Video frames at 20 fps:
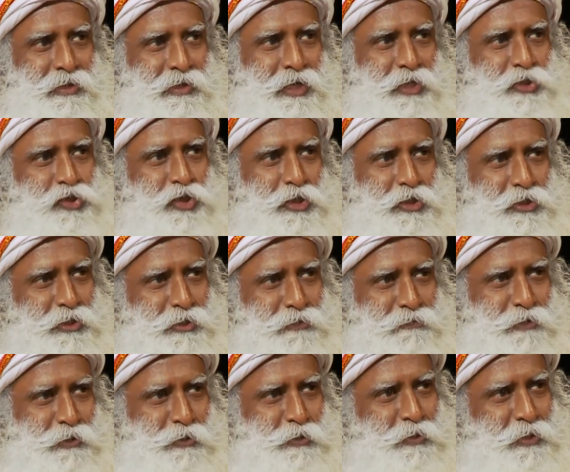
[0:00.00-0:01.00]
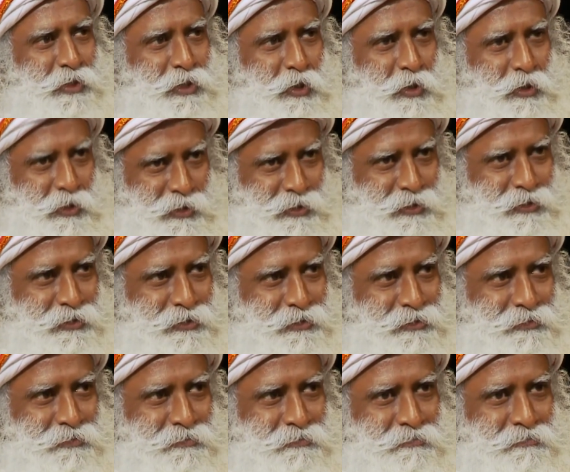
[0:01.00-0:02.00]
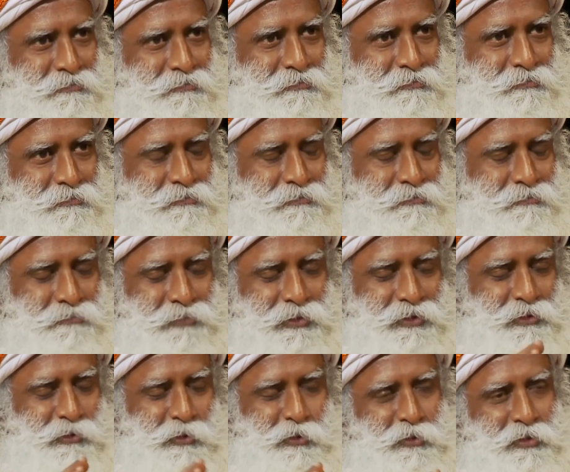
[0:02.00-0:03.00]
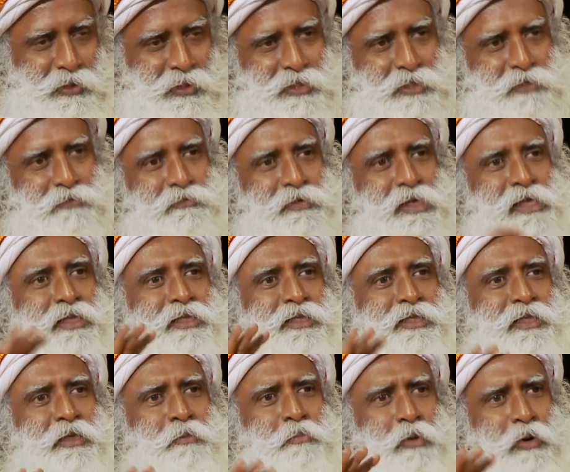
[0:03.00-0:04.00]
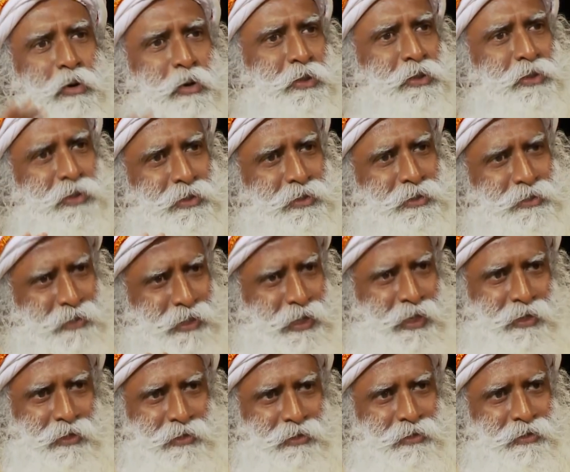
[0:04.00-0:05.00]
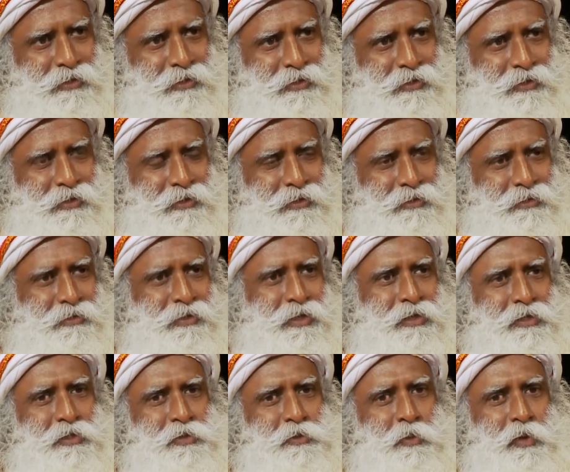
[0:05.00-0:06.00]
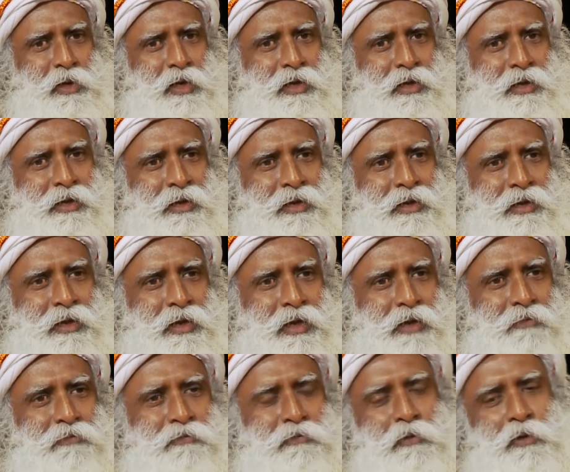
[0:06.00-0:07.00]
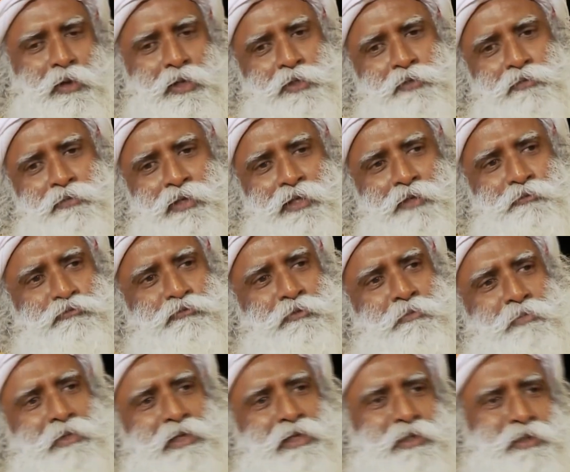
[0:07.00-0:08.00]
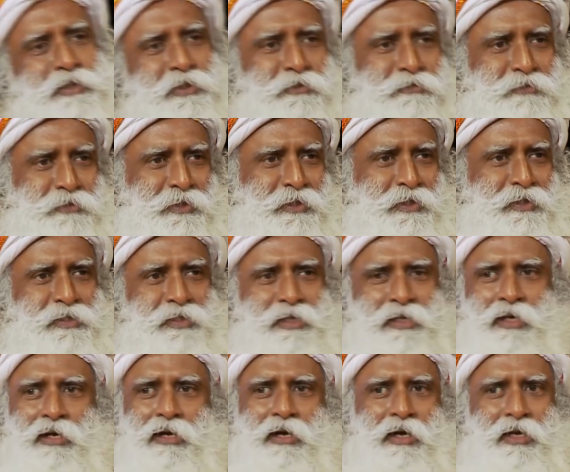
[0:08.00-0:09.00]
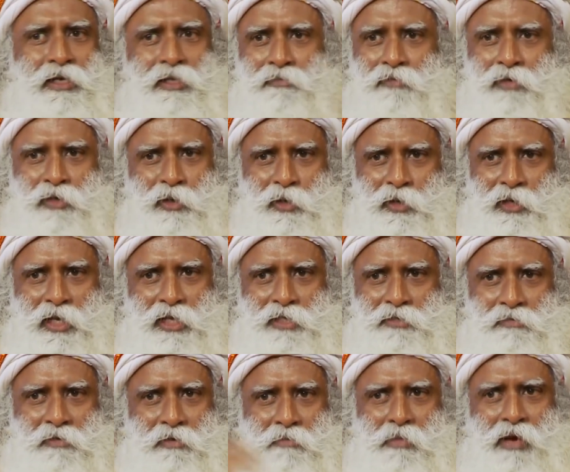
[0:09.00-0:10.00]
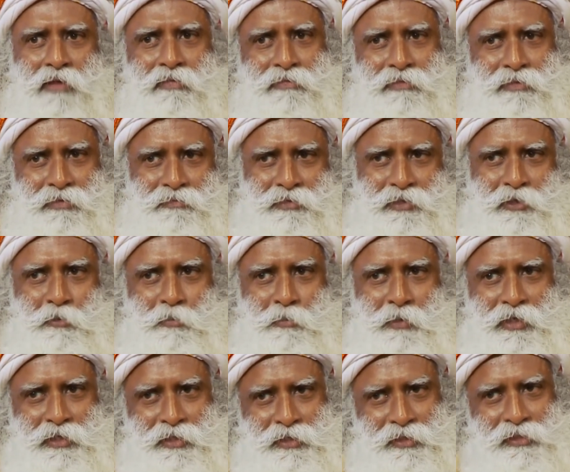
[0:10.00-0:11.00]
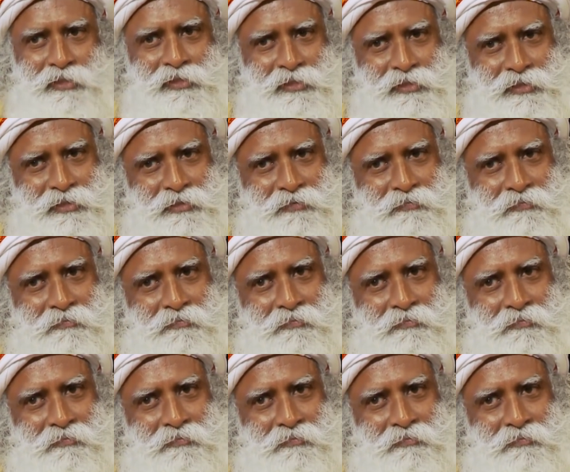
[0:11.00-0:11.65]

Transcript: a jungle will look chaotic. But no, there is a very deep order there. That is why a forest will live for millions of years and a garden will not last for a month without maintenance.